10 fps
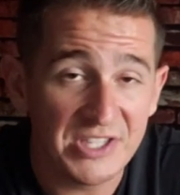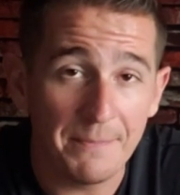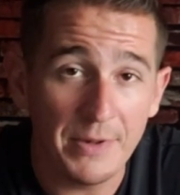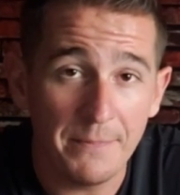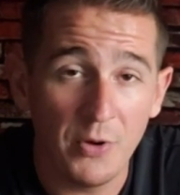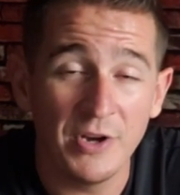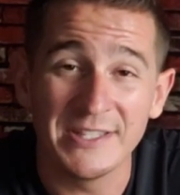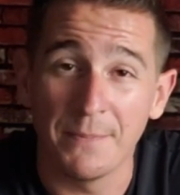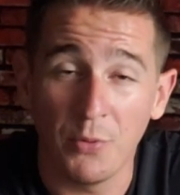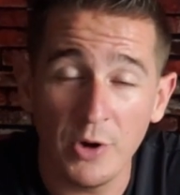simply put,
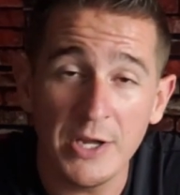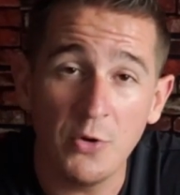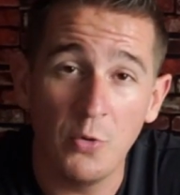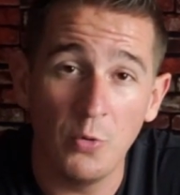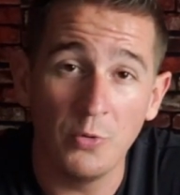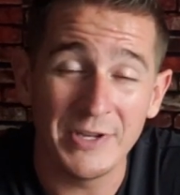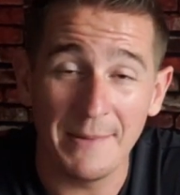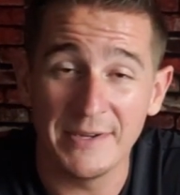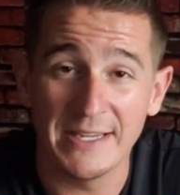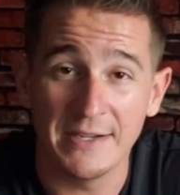is a pretty cool
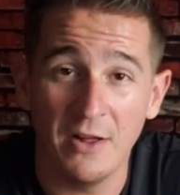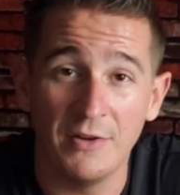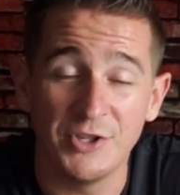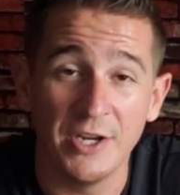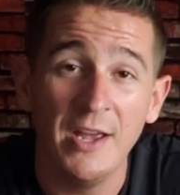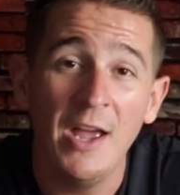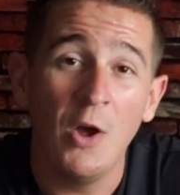type of technology